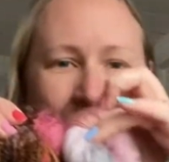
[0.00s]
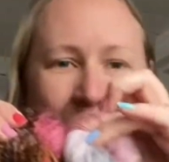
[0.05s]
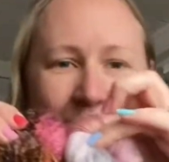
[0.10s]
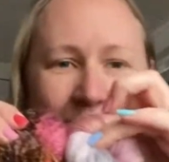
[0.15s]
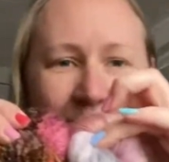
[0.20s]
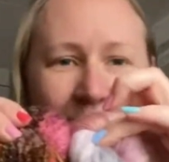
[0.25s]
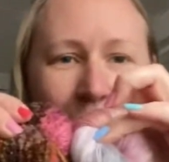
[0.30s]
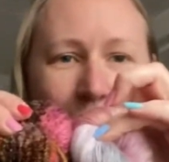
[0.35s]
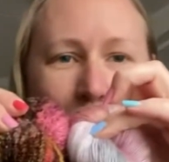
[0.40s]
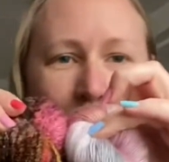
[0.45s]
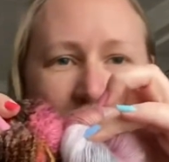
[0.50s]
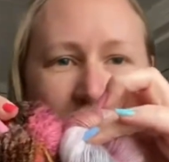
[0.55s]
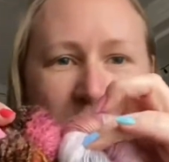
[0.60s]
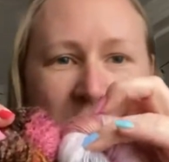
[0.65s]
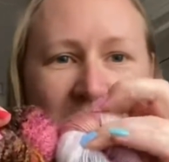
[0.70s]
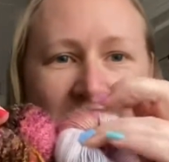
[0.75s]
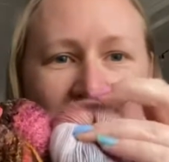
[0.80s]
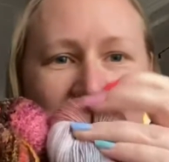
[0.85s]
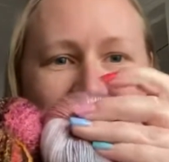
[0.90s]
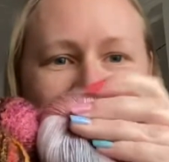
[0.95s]
Just coming a
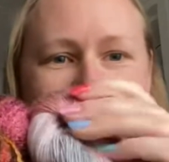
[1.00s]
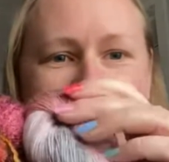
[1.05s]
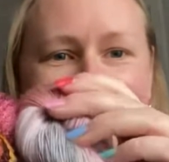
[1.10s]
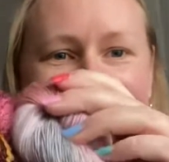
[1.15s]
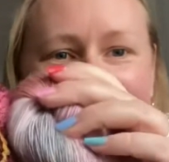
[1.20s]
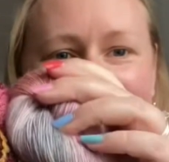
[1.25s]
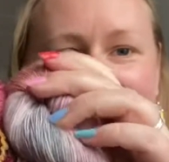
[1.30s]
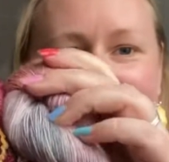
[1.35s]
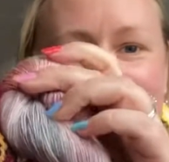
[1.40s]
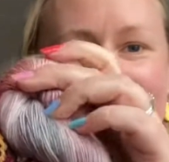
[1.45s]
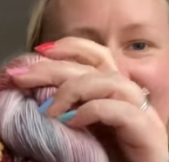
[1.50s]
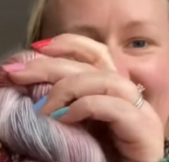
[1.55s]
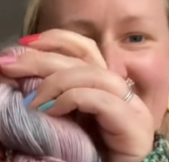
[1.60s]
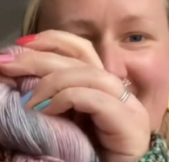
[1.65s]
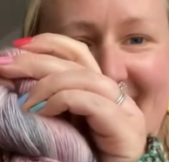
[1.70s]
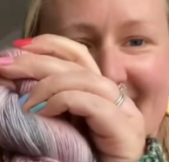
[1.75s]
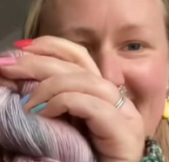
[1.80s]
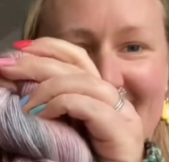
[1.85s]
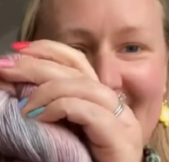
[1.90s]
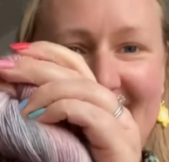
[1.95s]
bit closer to
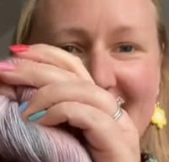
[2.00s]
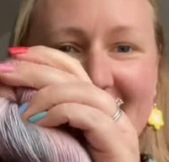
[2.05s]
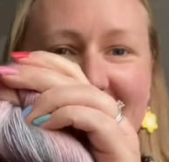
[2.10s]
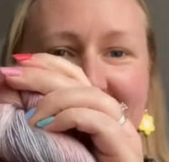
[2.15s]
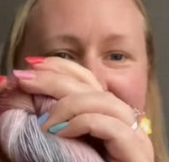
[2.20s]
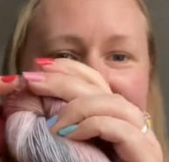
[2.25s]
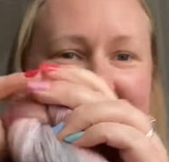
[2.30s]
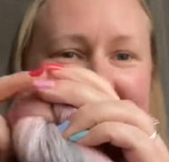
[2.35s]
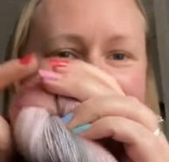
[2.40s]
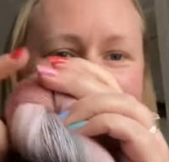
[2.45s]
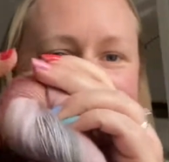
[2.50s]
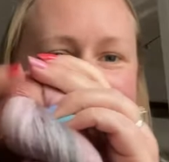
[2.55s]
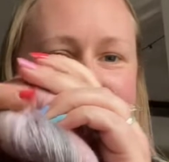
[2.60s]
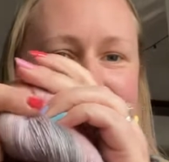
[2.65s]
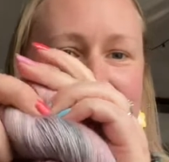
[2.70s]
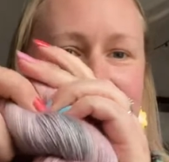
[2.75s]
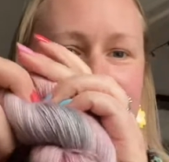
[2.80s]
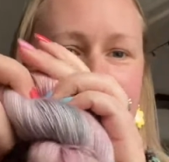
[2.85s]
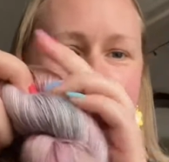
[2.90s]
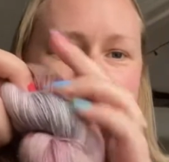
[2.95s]

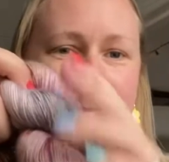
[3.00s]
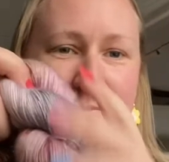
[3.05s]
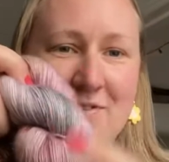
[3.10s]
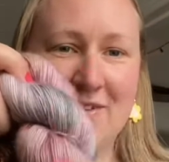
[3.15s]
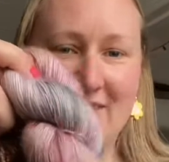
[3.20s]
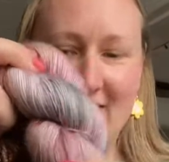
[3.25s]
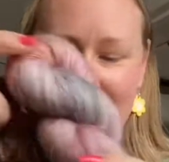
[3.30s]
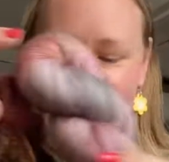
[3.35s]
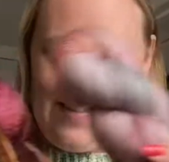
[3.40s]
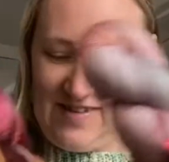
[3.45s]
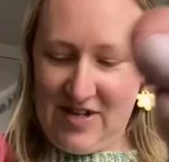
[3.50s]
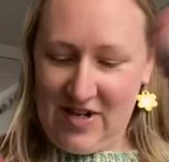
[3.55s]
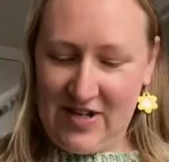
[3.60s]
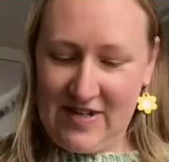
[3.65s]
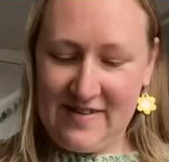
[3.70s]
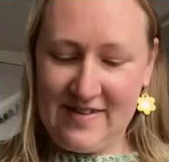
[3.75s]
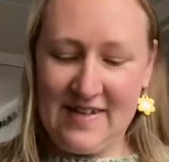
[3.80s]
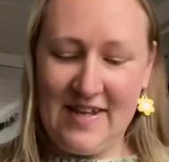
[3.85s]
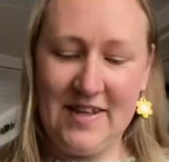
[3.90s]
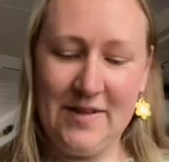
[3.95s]
the camera there so you
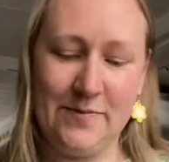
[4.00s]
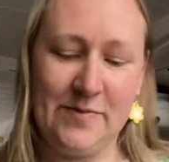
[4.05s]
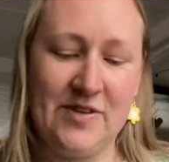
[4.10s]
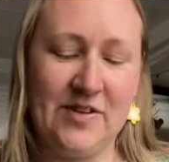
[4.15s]
can see them,